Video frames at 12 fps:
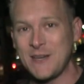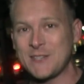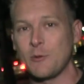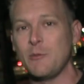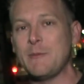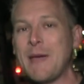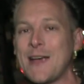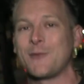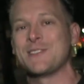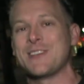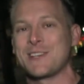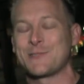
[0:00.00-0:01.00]
weeks we'll be back
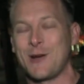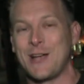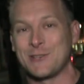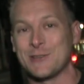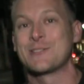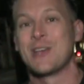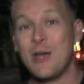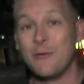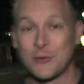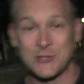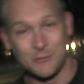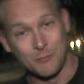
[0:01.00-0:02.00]
with Dennis Rogers
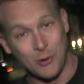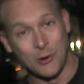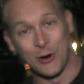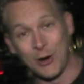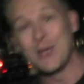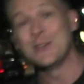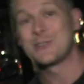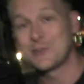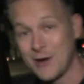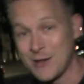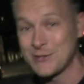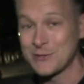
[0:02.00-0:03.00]
for some more Strength